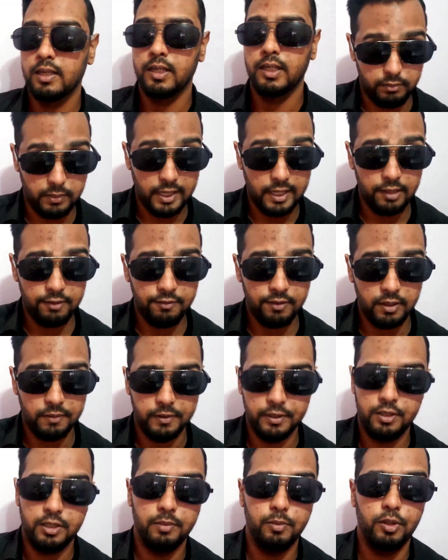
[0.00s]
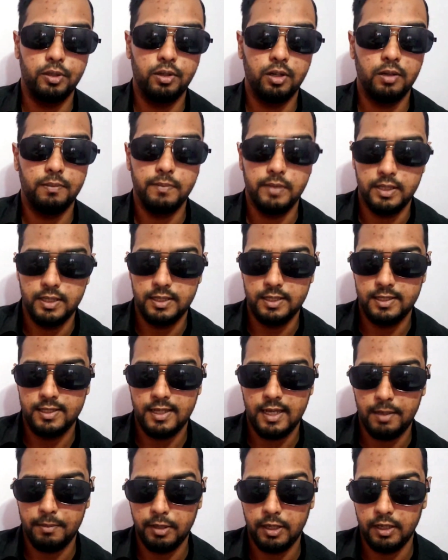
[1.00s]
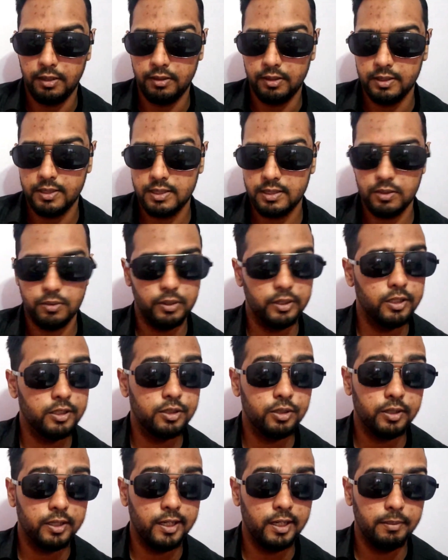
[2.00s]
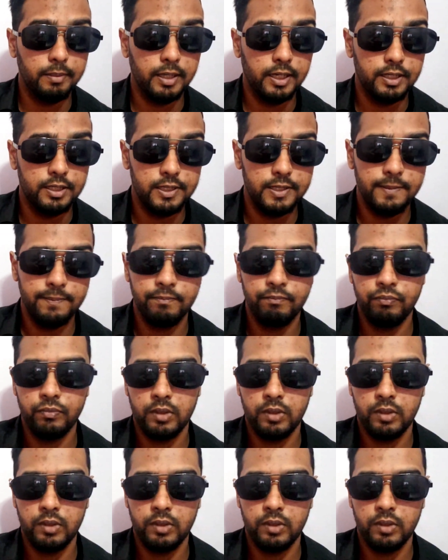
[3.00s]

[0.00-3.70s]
My favorite tribute crop is amaranthus or the chorai bhaji.